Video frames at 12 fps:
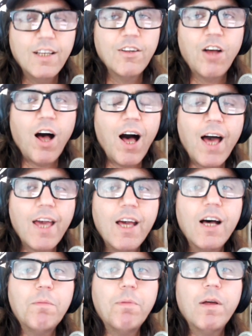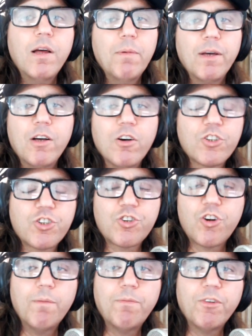high up because
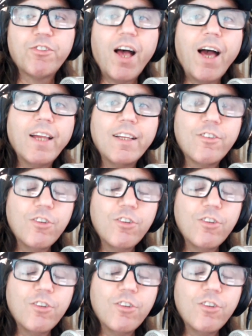Trump decided